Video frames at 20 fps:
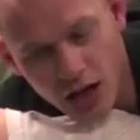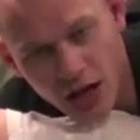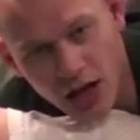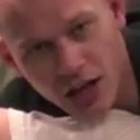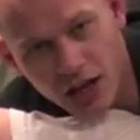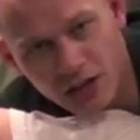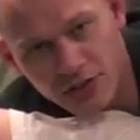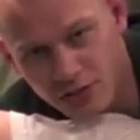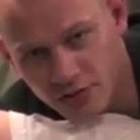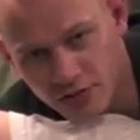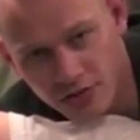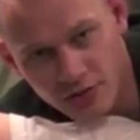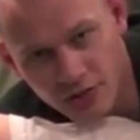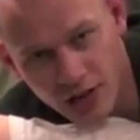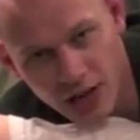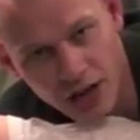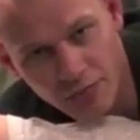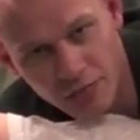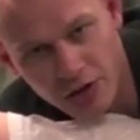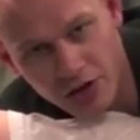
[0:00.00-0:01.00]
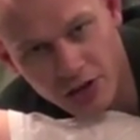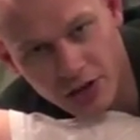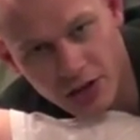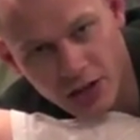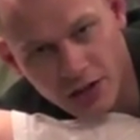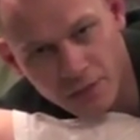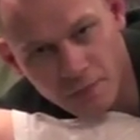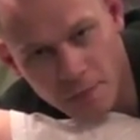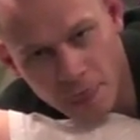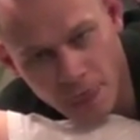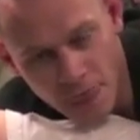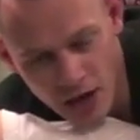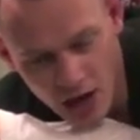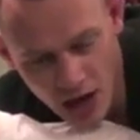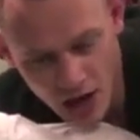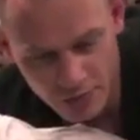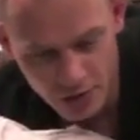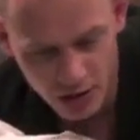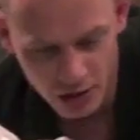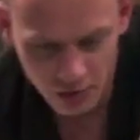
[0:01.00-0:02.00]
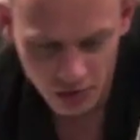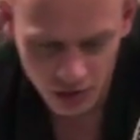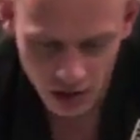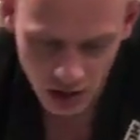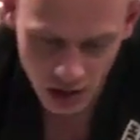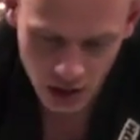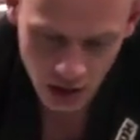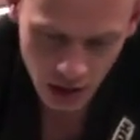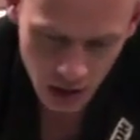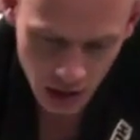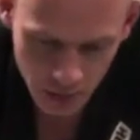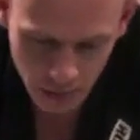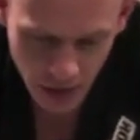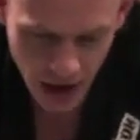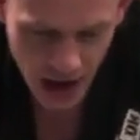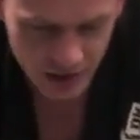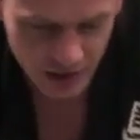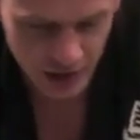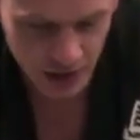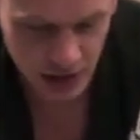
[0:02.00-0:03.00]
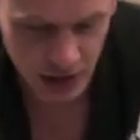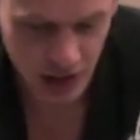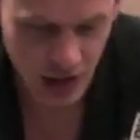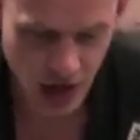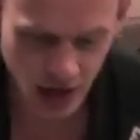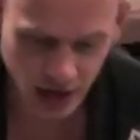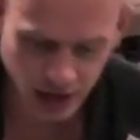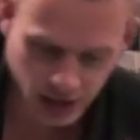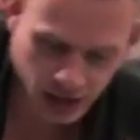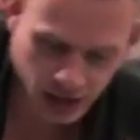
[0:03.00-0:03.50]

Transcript: and then I'm here again. I mean, passing the guard